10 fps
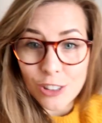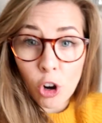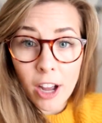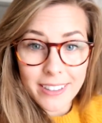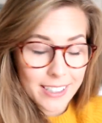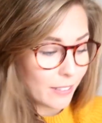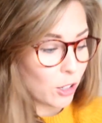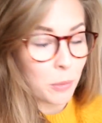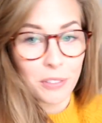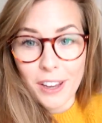Right,
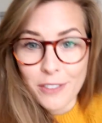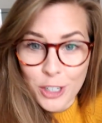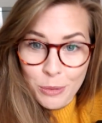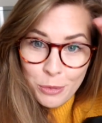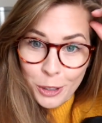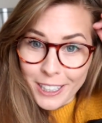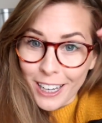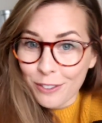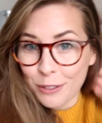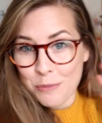got my favorite jumper on
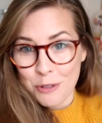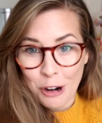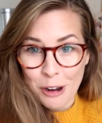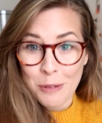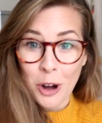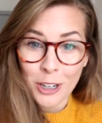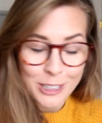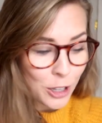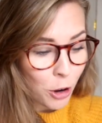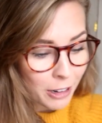again from
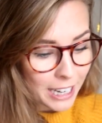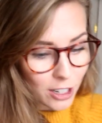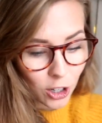Primark. Sorry,